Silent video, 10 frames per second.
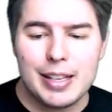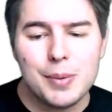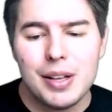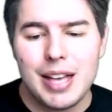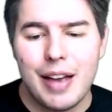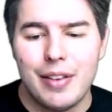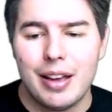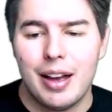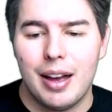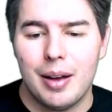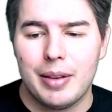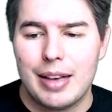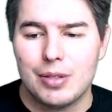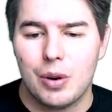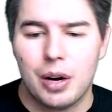well as having
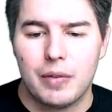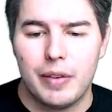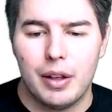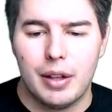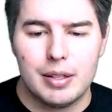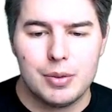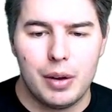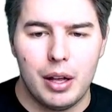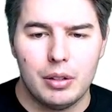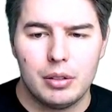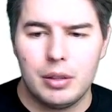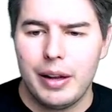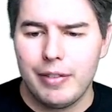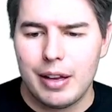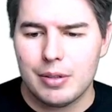Castle Ardenvale as well. Do I
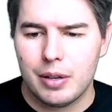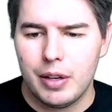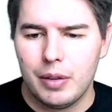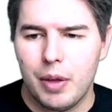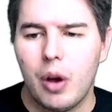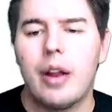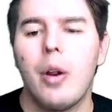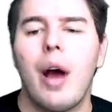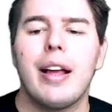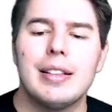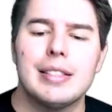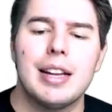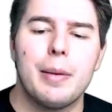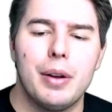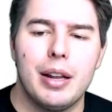have Castle Ardenvale? Oh, I instead I
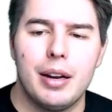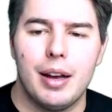put in